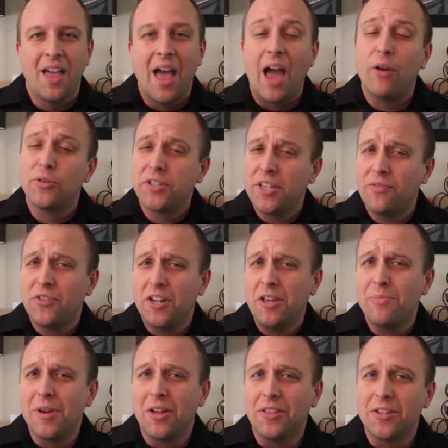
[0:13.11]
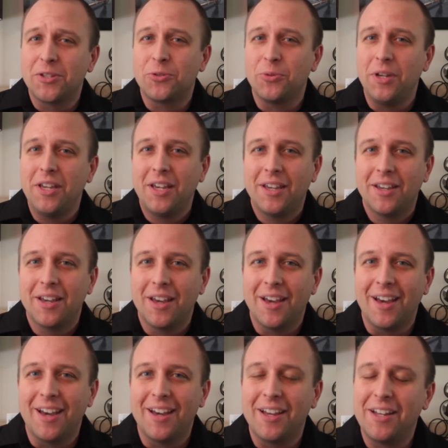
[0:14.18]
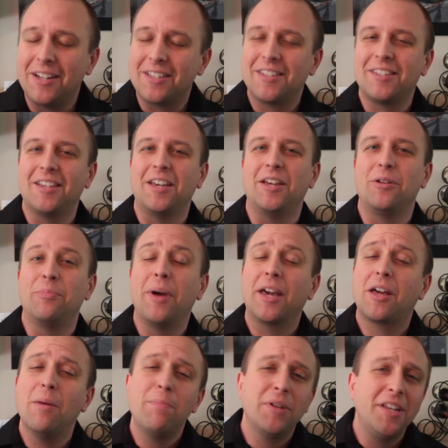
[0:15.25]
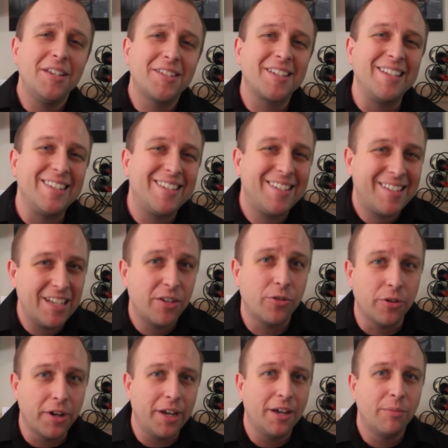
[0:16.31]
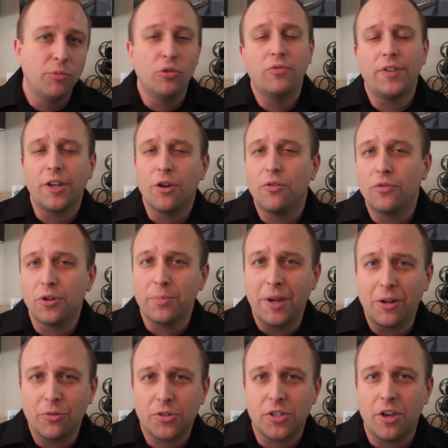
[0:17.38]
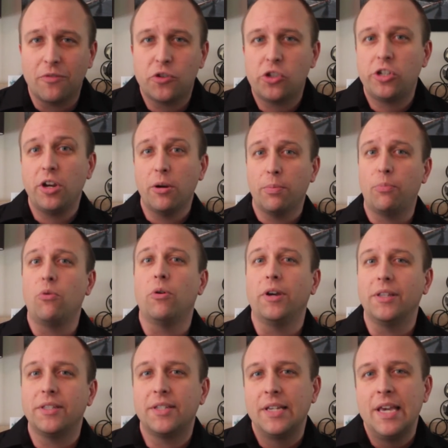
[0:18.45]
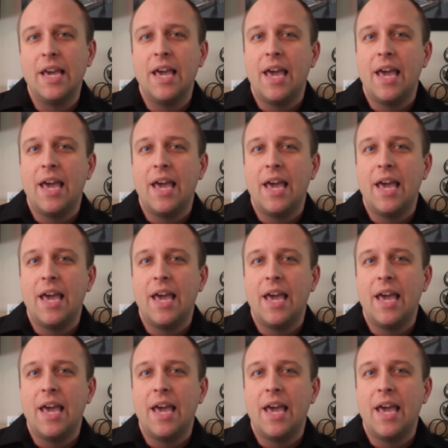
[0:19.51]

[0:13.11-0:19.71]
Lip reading: I received an email this week, and it said, my company is considering moving over to Microsoft SharePoint,